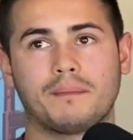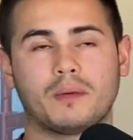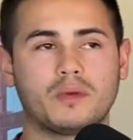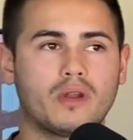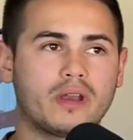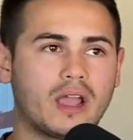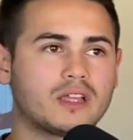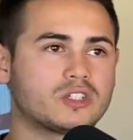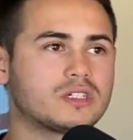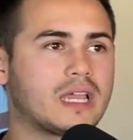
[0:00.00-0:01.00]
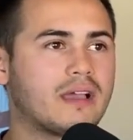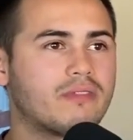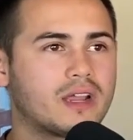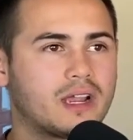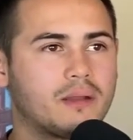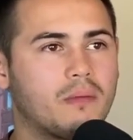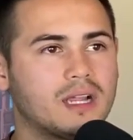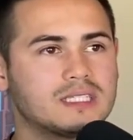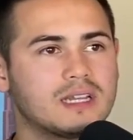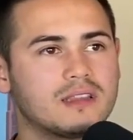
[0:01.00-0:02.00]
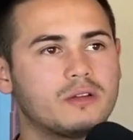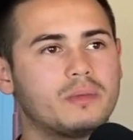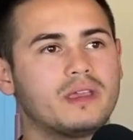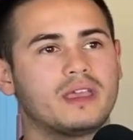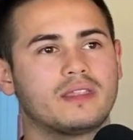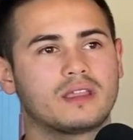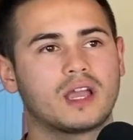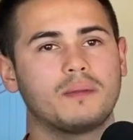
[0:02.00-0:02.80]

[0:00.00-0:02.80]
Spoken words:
But when you already start to have that kind of mindset a little bit, and then